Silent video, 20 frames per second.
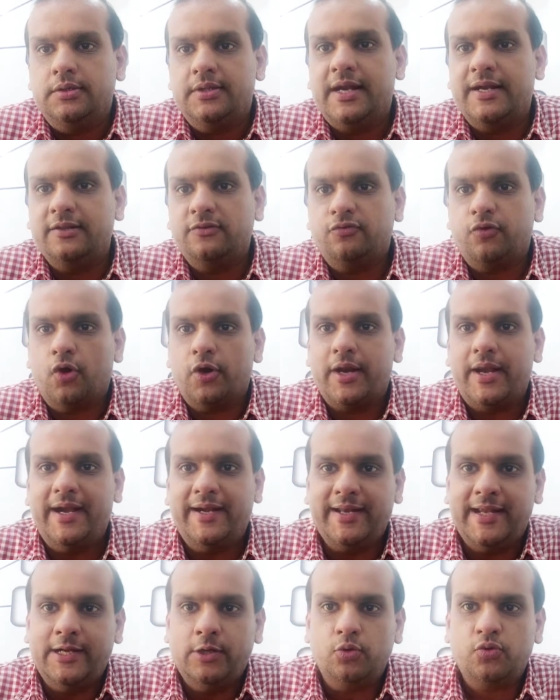That is for
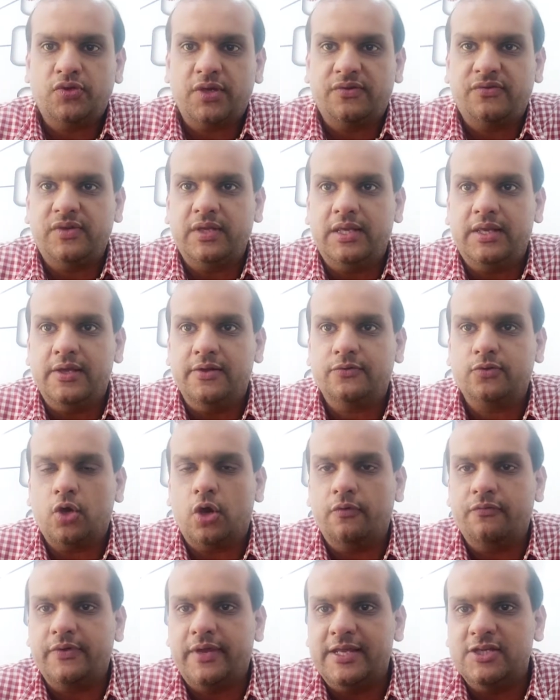18 to 60 years
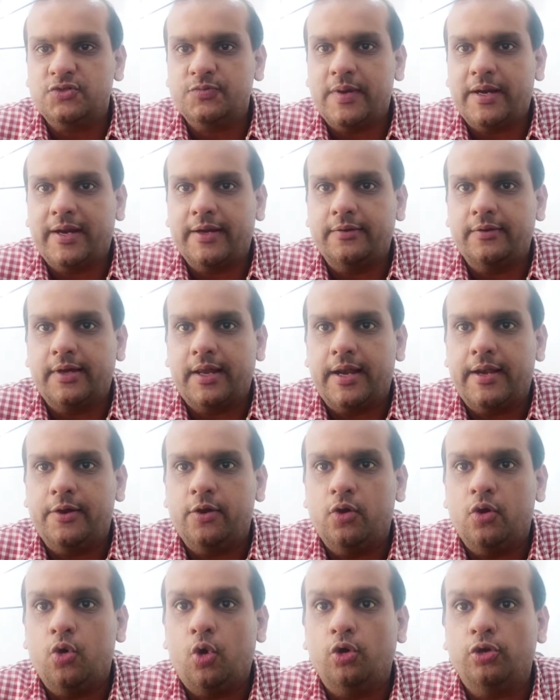of age bracket,
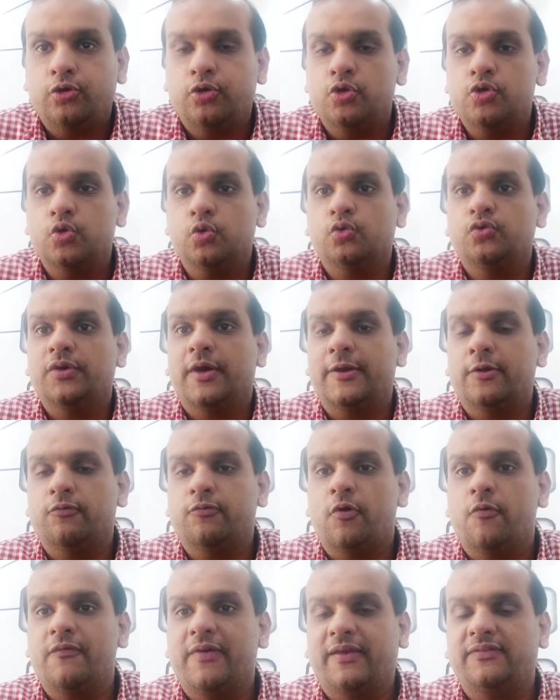can also use
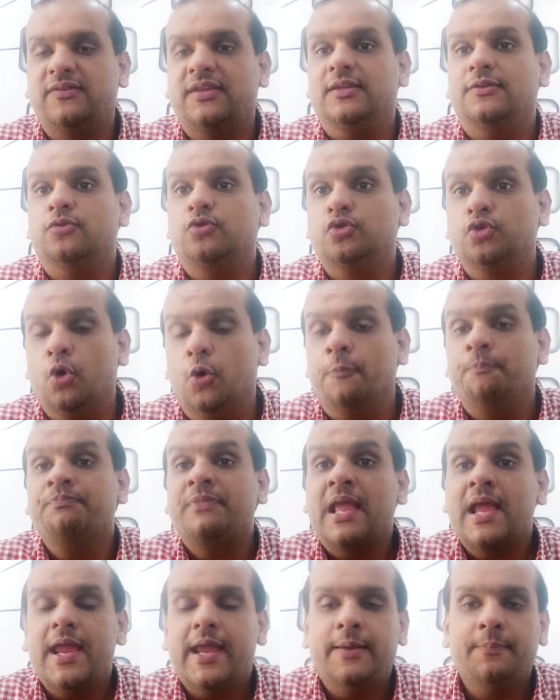Sinopharm vaccine. So
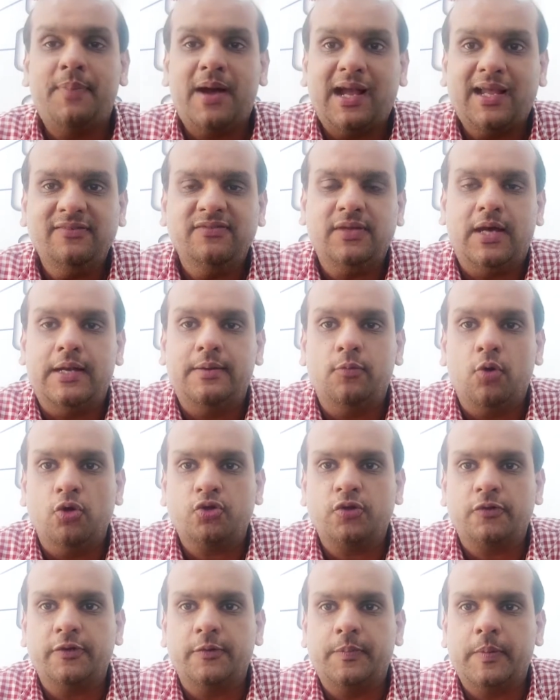in Pakistan,
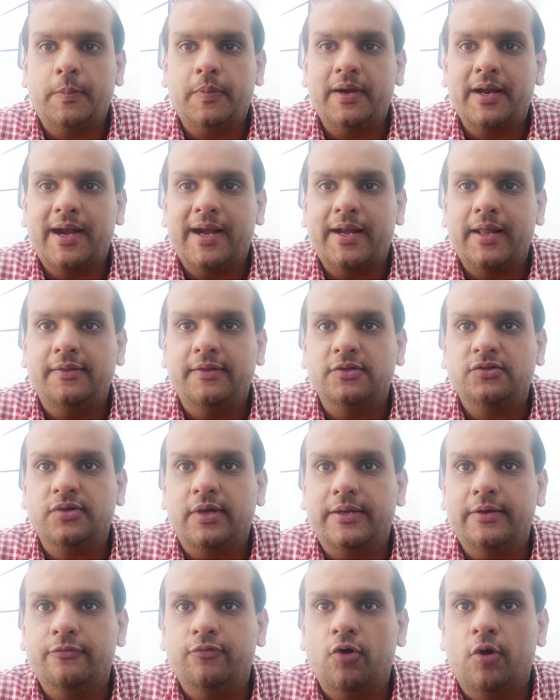most of the people are getting the
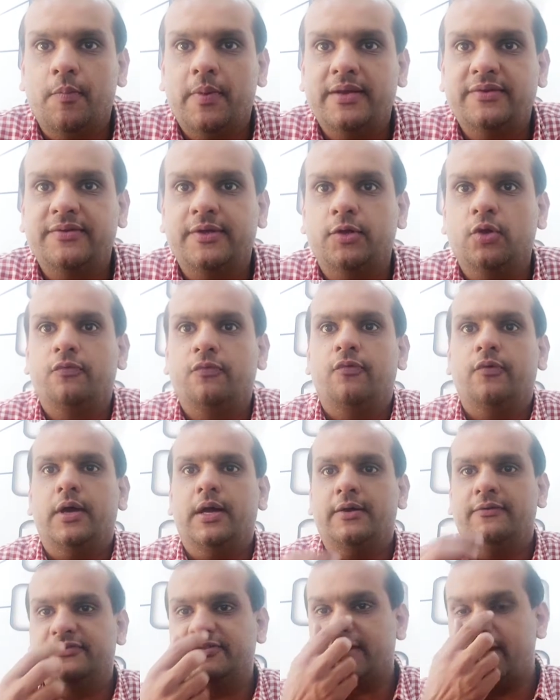Sinopharm and
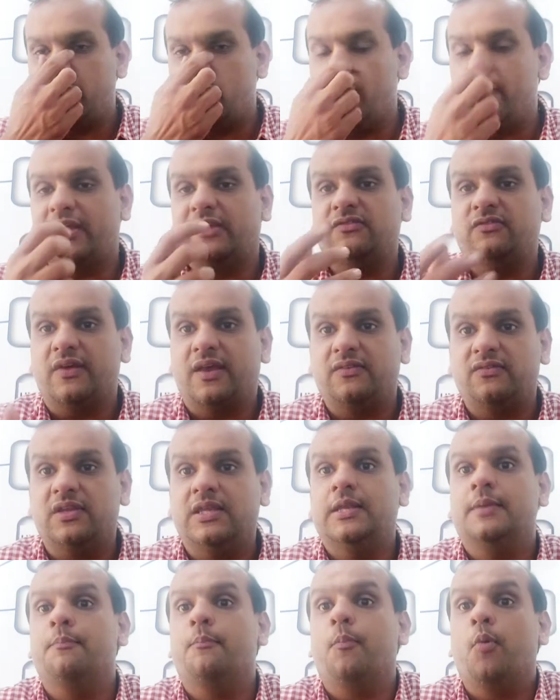Sinovac
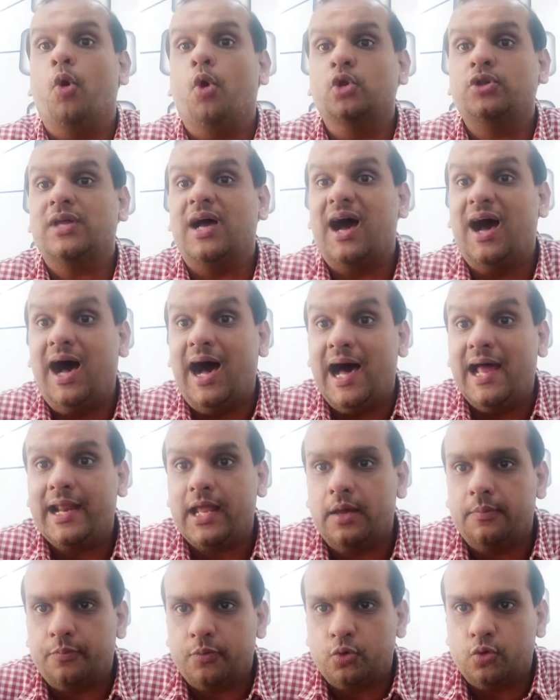vaccine. Both
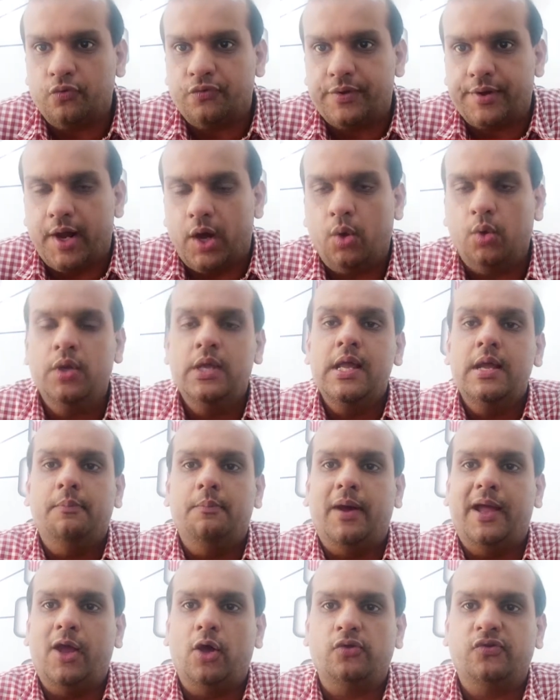are approved now
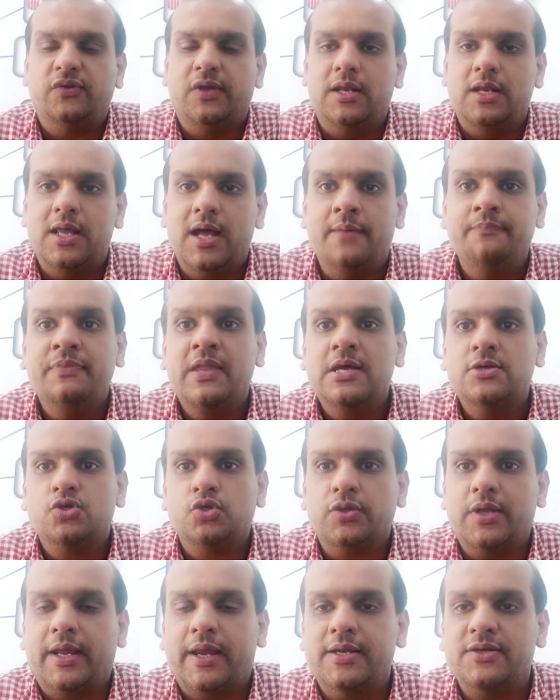by Australia,
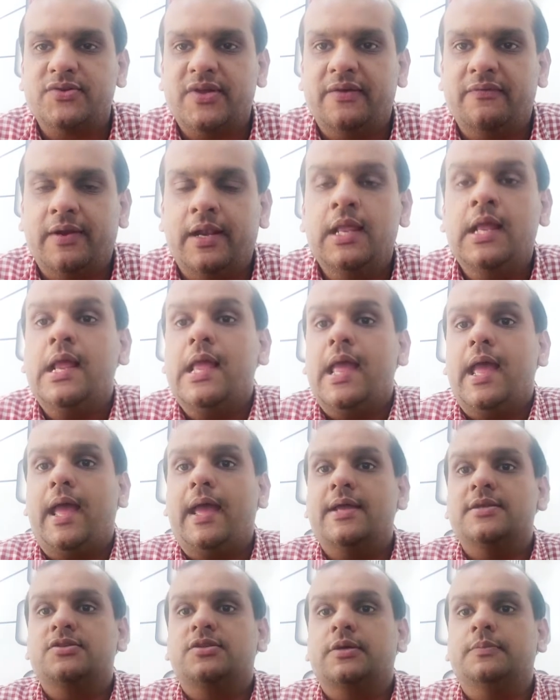so they can travel.
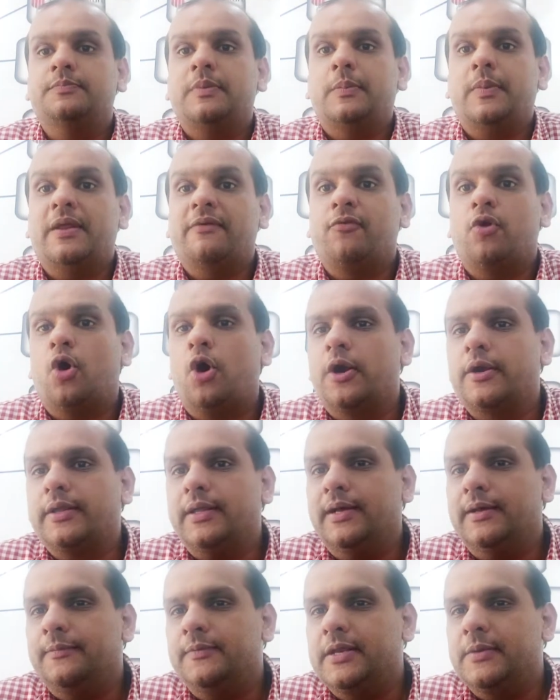And some people have got
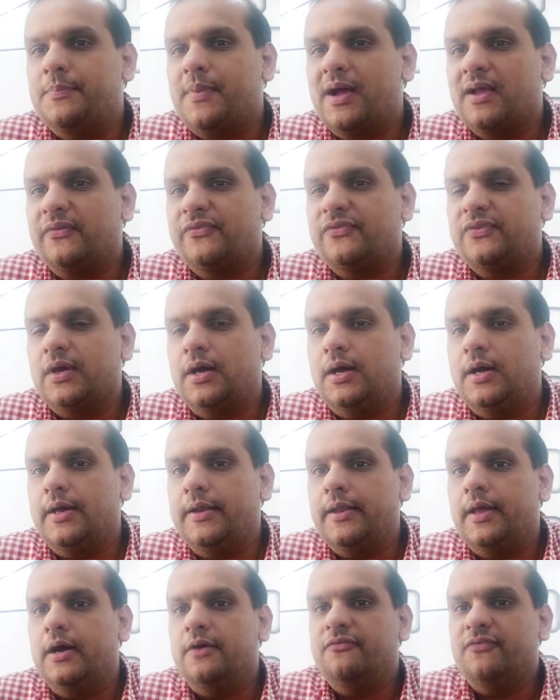in
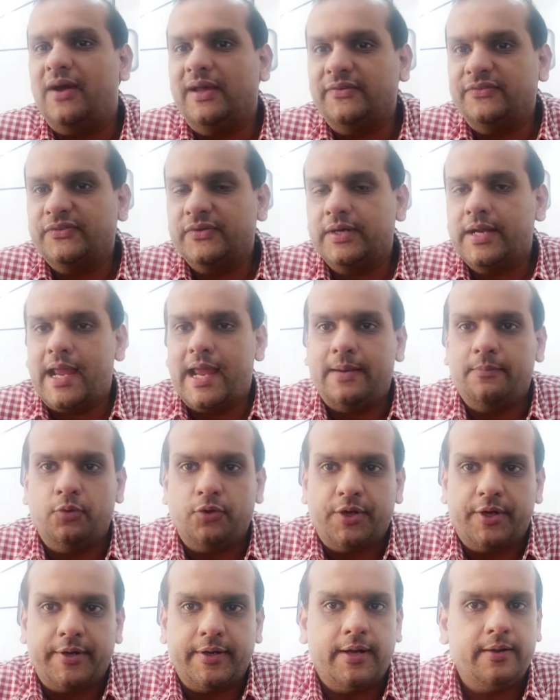Pakistan Pfizer and
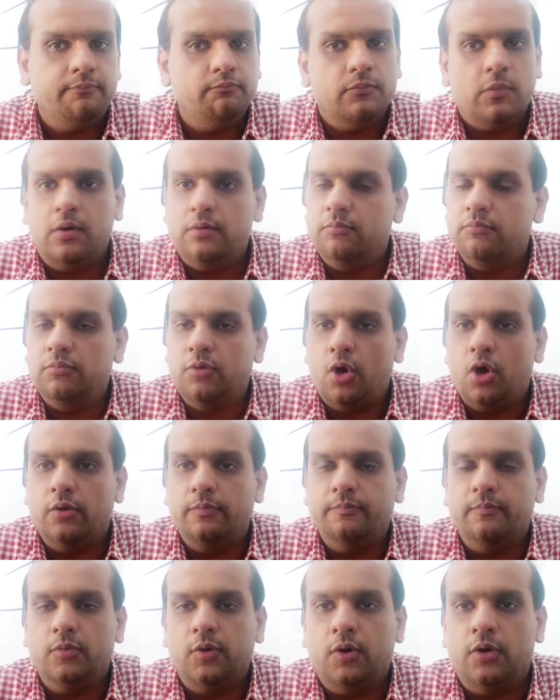Moderna.
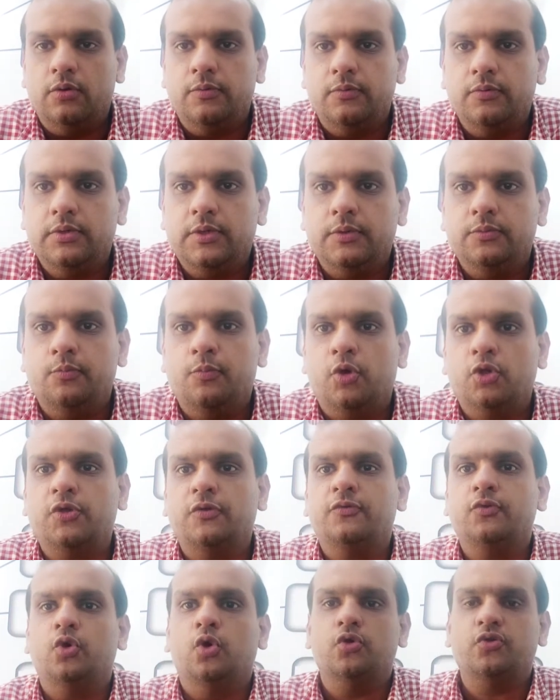Both
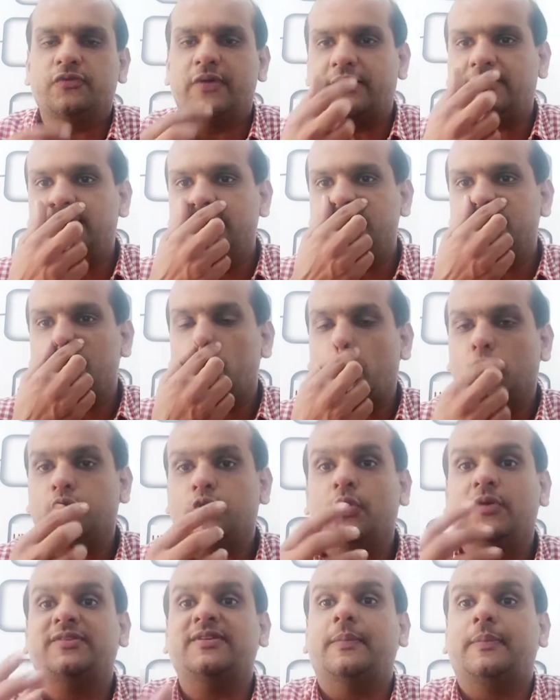of those vaccines are
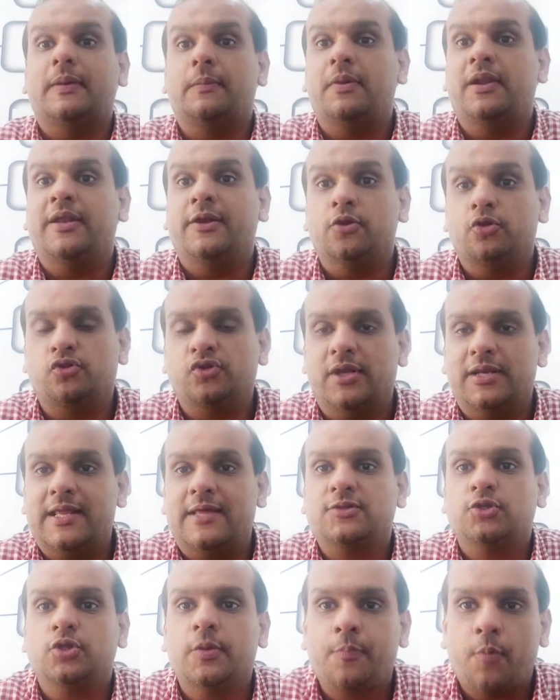also acceptable in
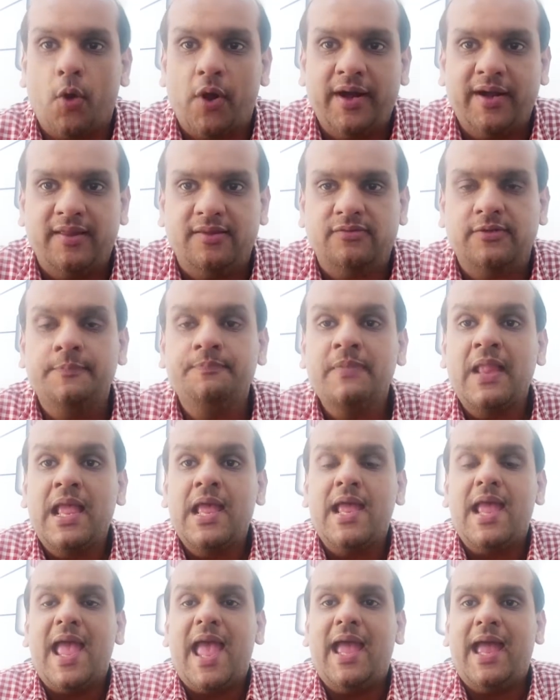Australia. So the point is,
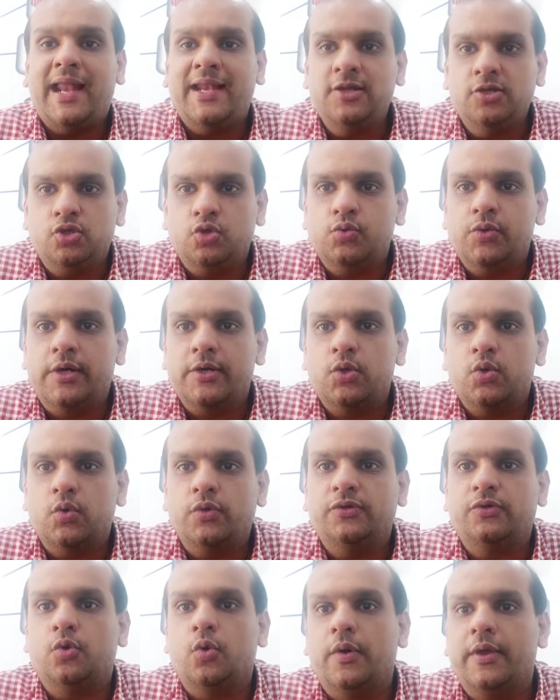any student who
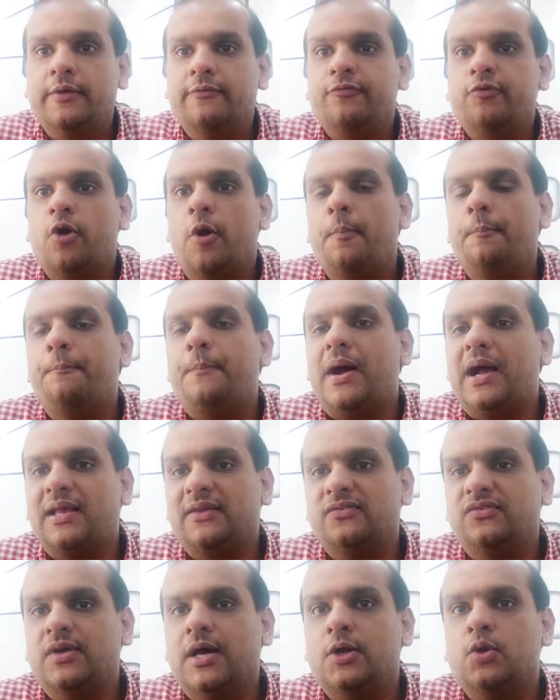is going from
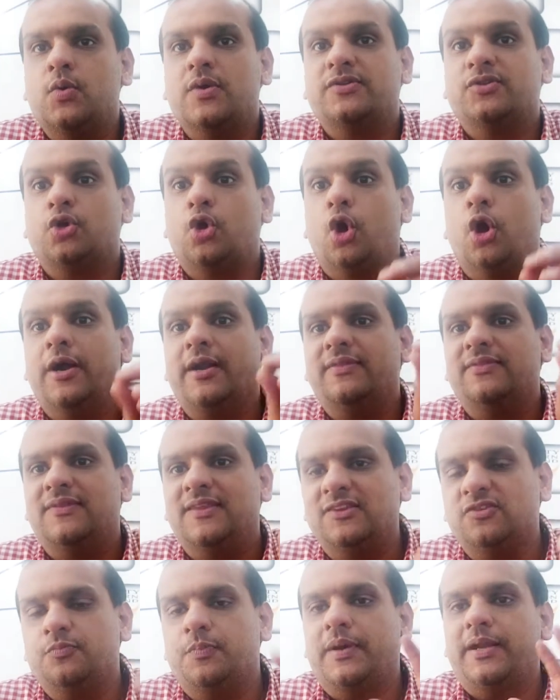Pakistan who has got
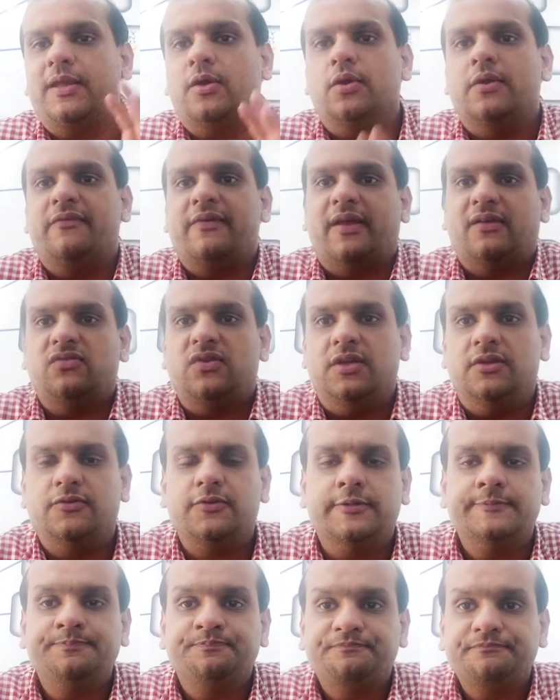these particular vaccines,